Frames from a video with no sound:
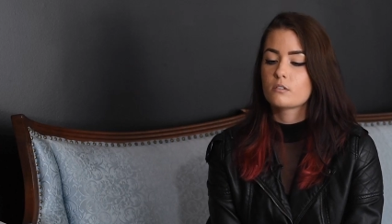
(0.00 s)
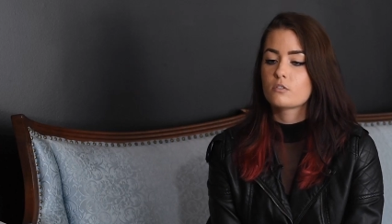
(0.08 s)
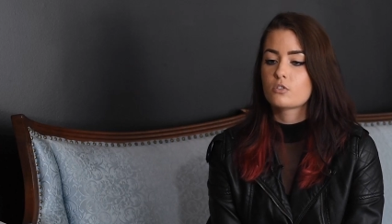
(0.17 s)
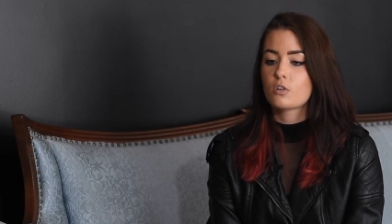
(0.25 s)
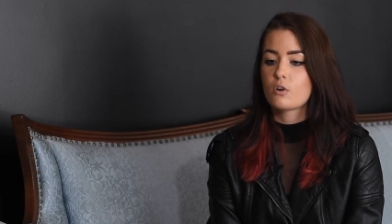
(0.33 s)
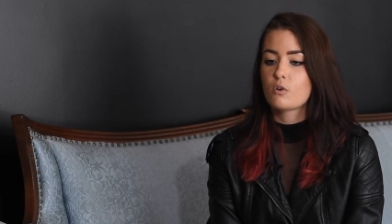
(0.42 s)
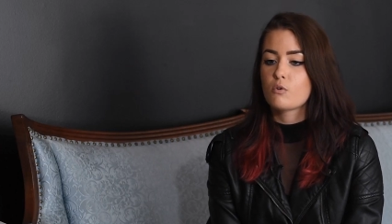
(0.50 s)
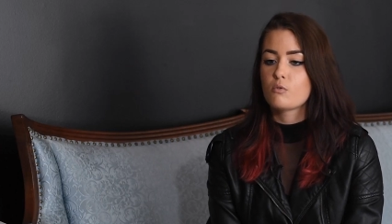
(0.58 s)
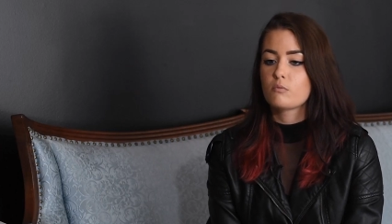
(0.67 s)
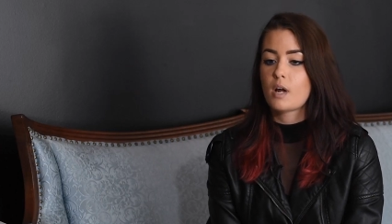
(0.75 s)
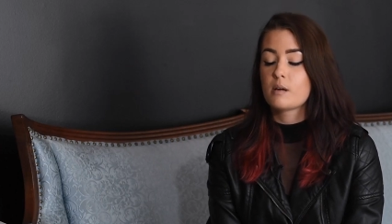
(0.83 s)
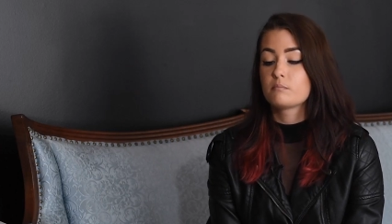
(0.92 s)

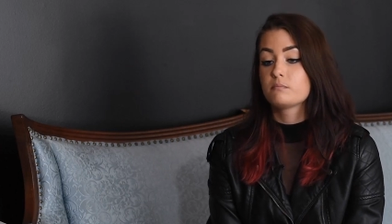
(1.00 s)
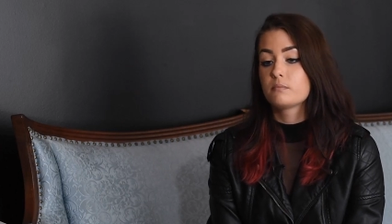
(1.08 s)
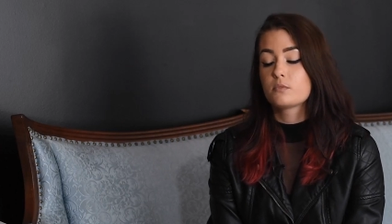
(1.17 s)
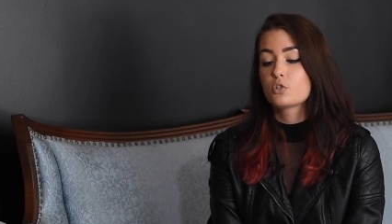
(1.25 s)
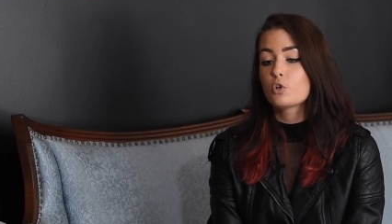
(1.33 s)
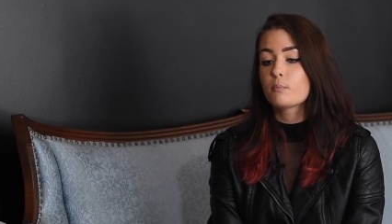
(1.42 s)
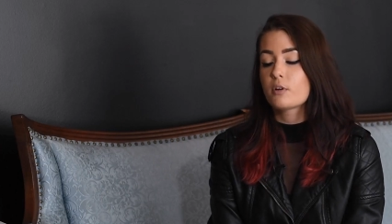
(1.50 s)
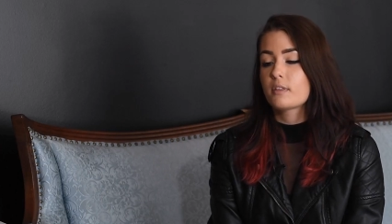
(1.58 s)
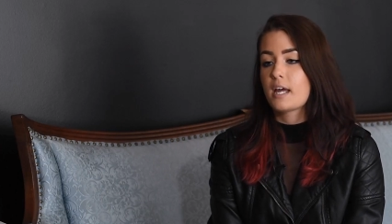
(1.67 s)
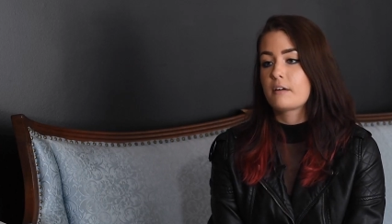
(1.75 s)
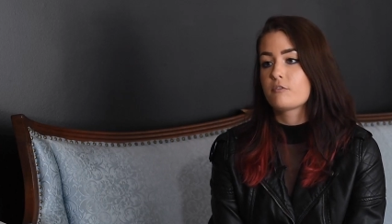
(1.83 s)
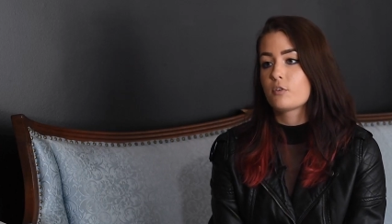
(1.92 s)
So I'm super
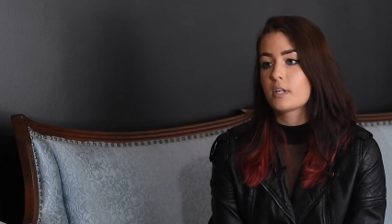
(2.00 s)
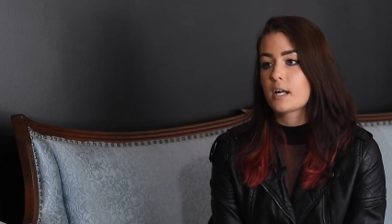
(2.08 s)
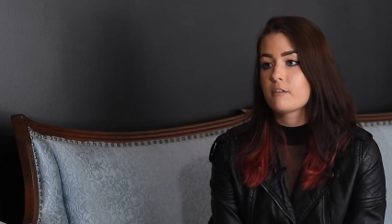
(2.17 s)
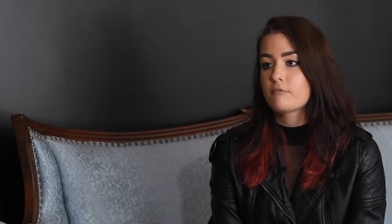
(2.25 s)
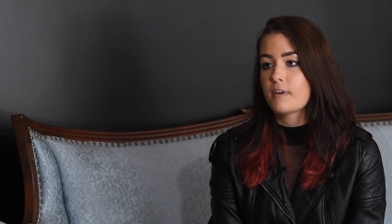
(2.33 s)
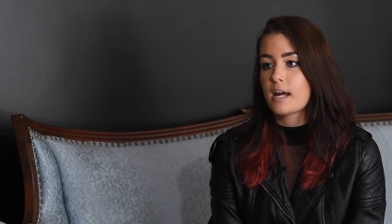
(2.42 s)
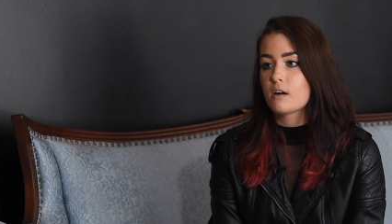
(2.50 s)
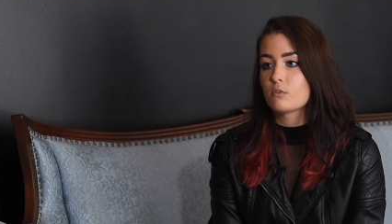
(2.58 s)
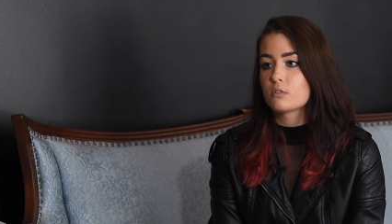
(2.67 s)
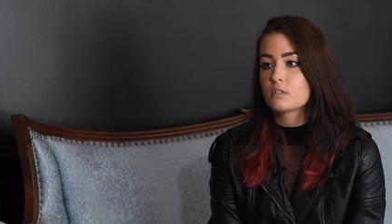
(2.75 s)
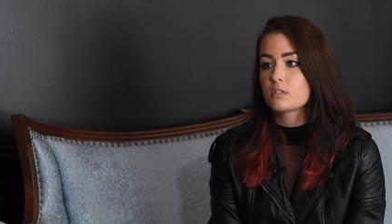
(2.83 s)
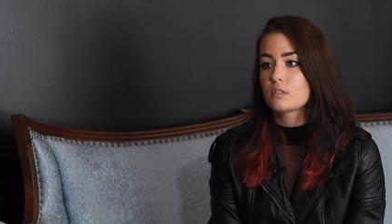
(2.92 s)
thankful that I
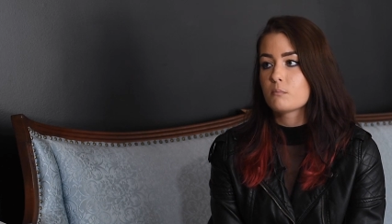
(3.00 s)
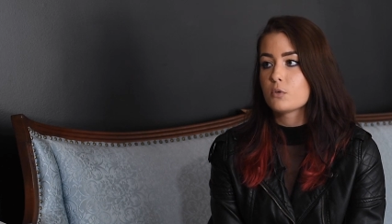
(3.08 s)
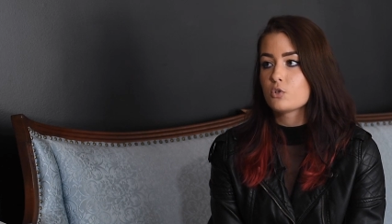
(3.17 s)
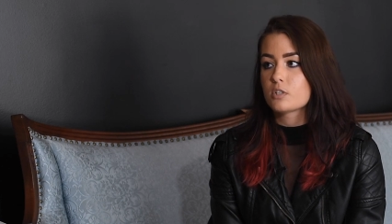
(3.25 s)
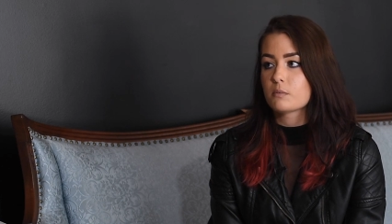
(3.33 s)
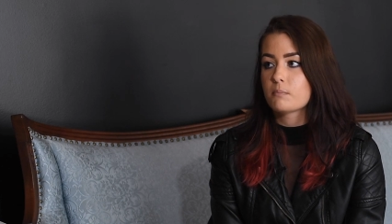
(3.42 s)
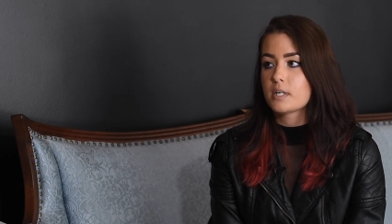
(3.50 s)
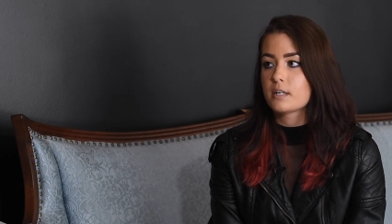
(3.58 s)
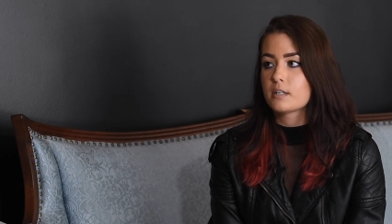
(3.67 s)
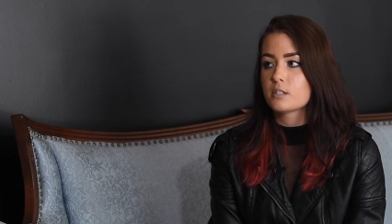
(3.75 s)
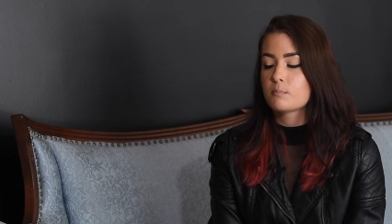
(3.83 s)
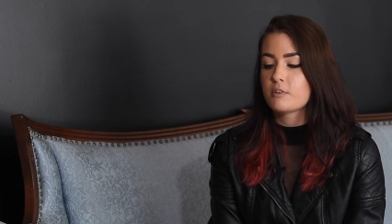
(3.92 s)
found music
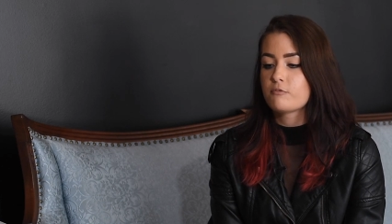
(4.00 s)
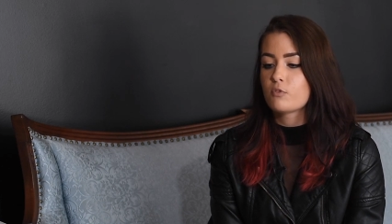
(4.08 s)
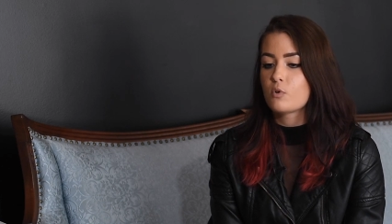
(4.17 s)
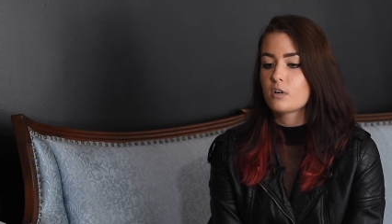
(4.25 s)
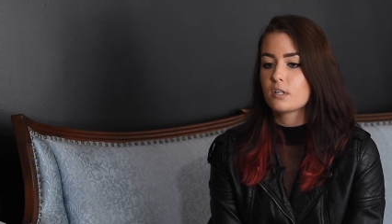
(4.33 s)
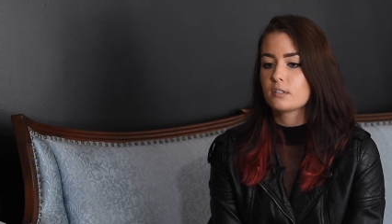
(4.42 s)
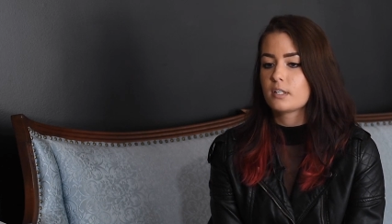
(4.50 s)
because before,